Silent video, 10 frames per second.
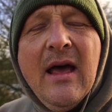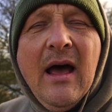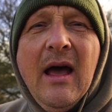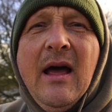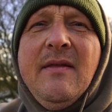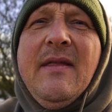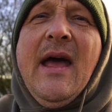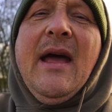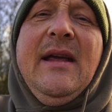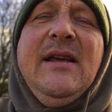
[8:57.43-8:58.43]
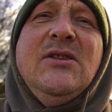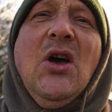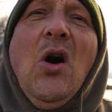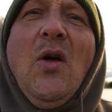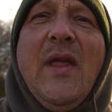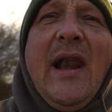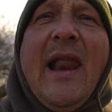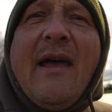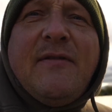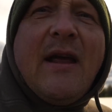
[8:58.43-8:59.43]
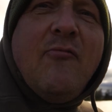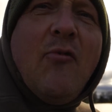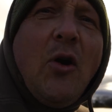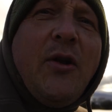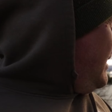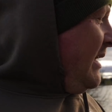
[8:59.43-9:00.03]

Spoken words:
and that is on the left hand rod.